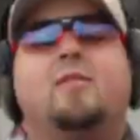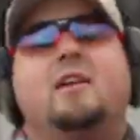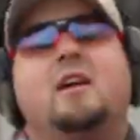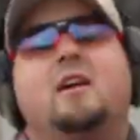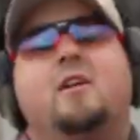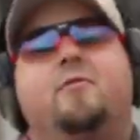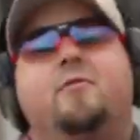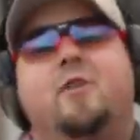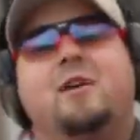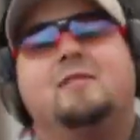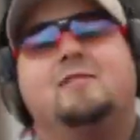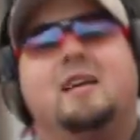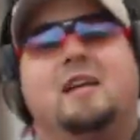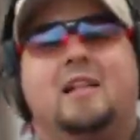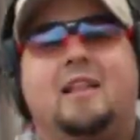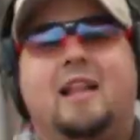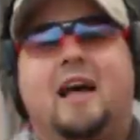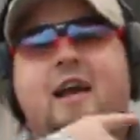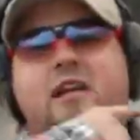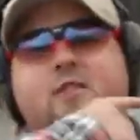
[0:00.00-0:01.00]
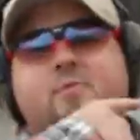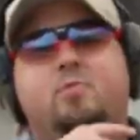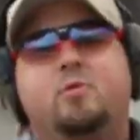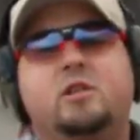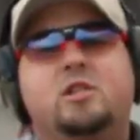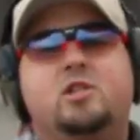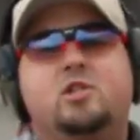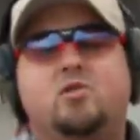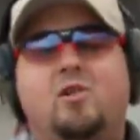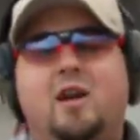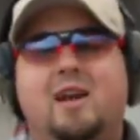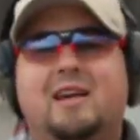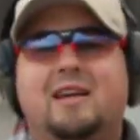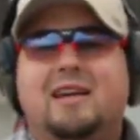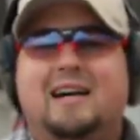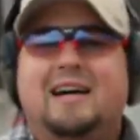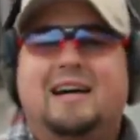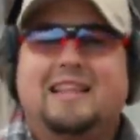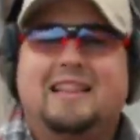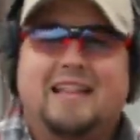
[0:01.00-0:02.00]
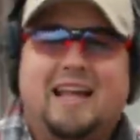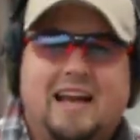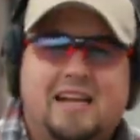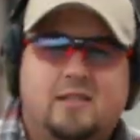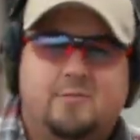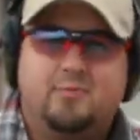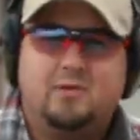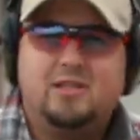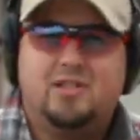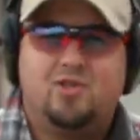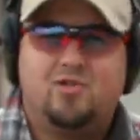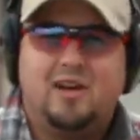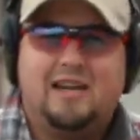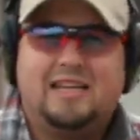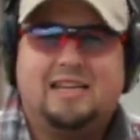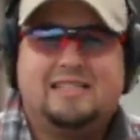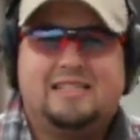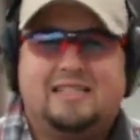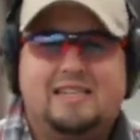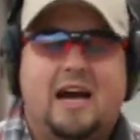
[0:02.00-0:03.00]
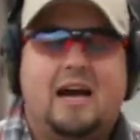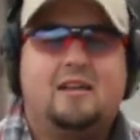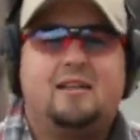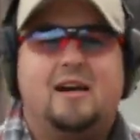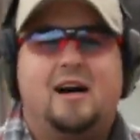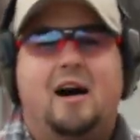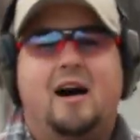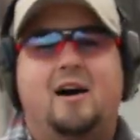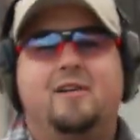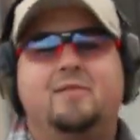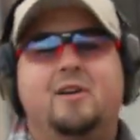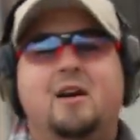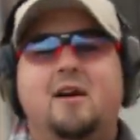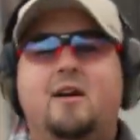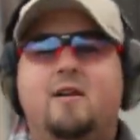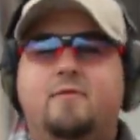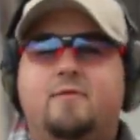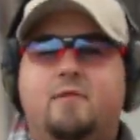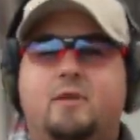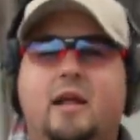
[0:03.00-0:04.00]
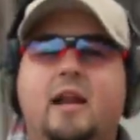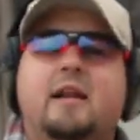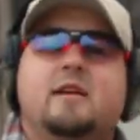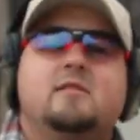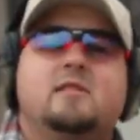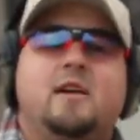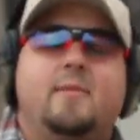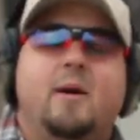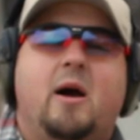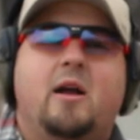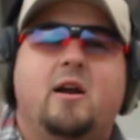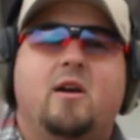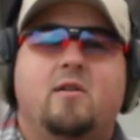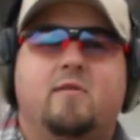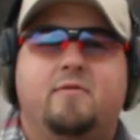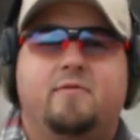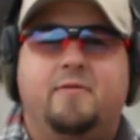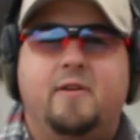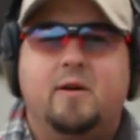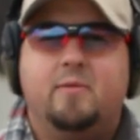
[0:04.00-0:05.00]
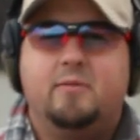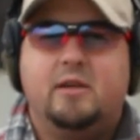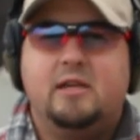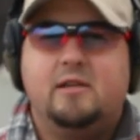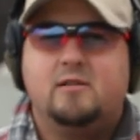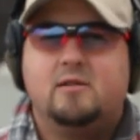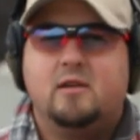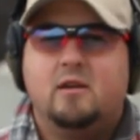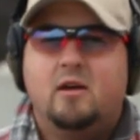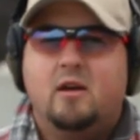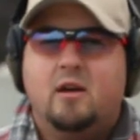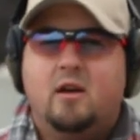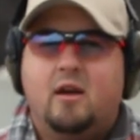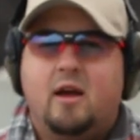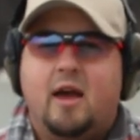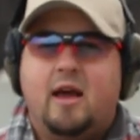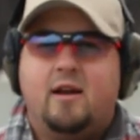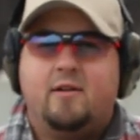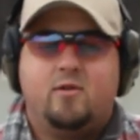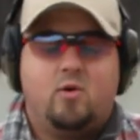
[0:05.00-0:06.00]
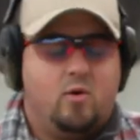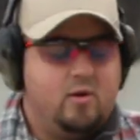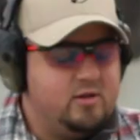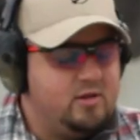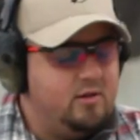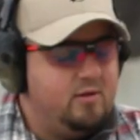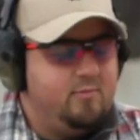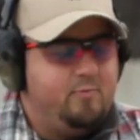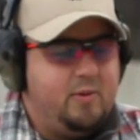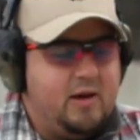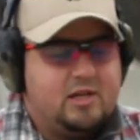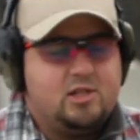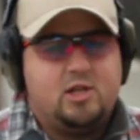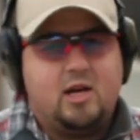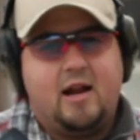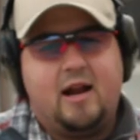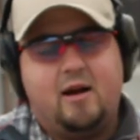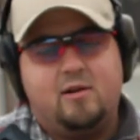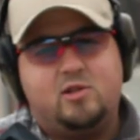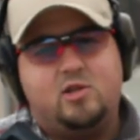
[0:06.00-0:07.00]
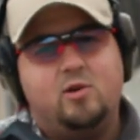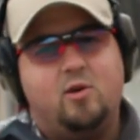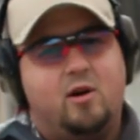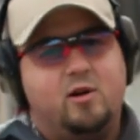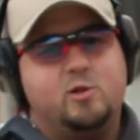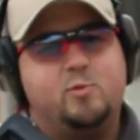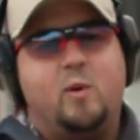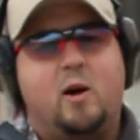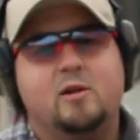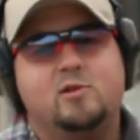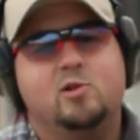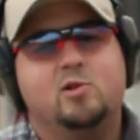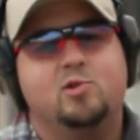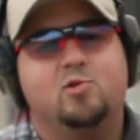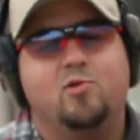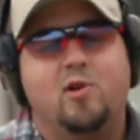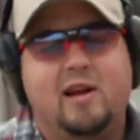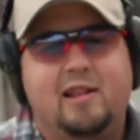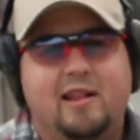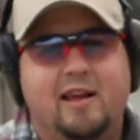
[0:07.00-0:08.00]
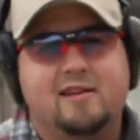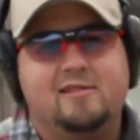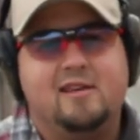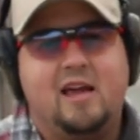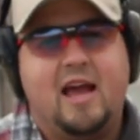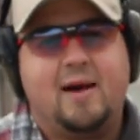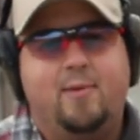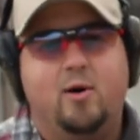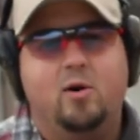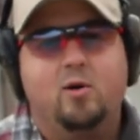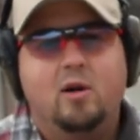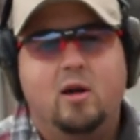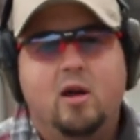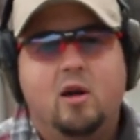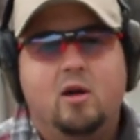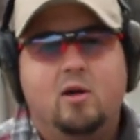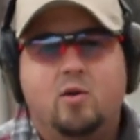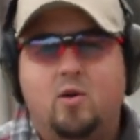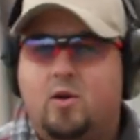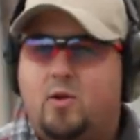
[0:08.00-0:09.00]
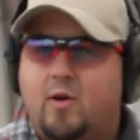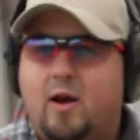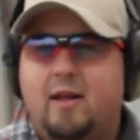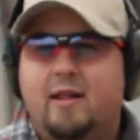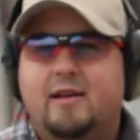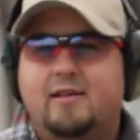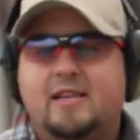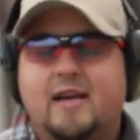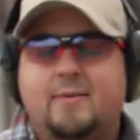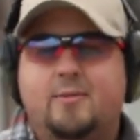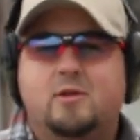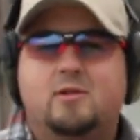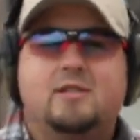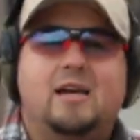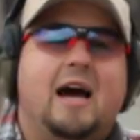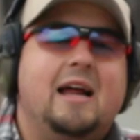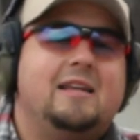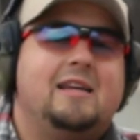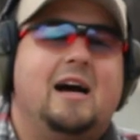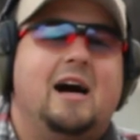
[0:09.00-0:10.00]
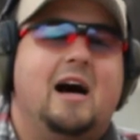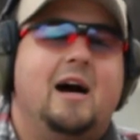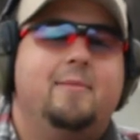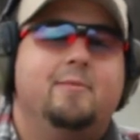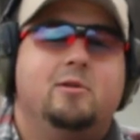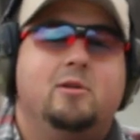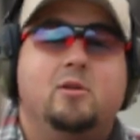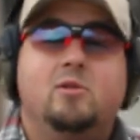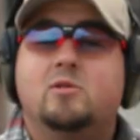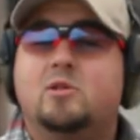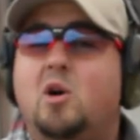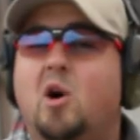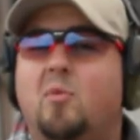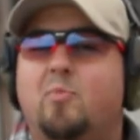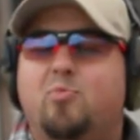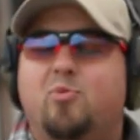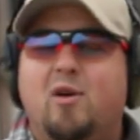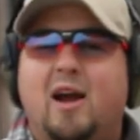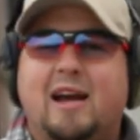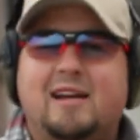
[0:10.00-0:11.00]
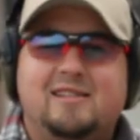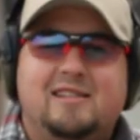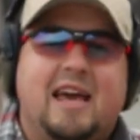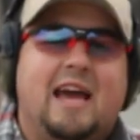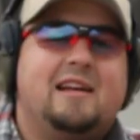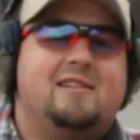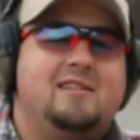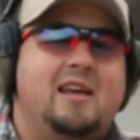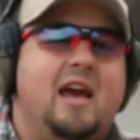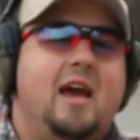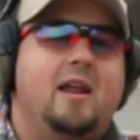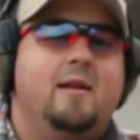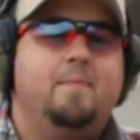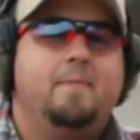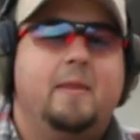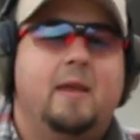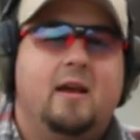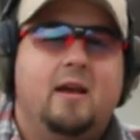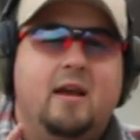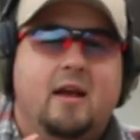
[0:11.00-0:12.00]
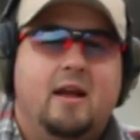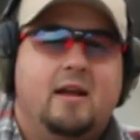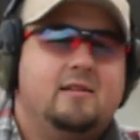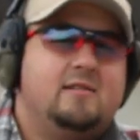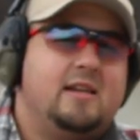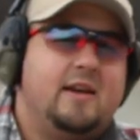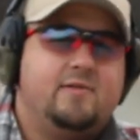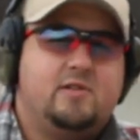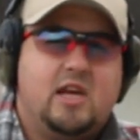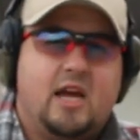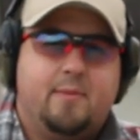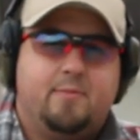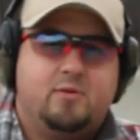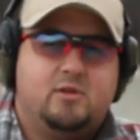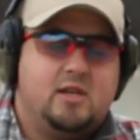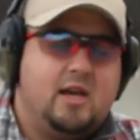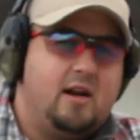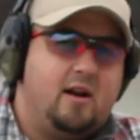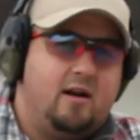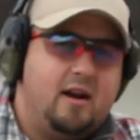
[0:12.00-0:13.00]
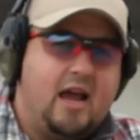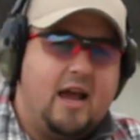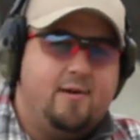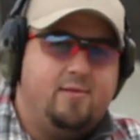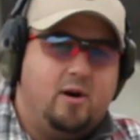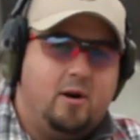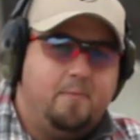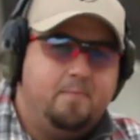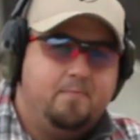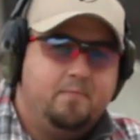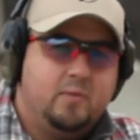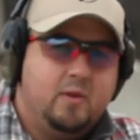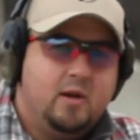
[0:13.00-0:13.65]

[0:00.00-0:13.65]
want to thank our friends at Alliance Police Training, alliancepolicetraining.com, for letting us come out here and film these. And of course, big shout out to our sponsor, Great Lakes Ammo. Go to greatlakesammo.com, use code PRACTAC10, and save 10% on ammo.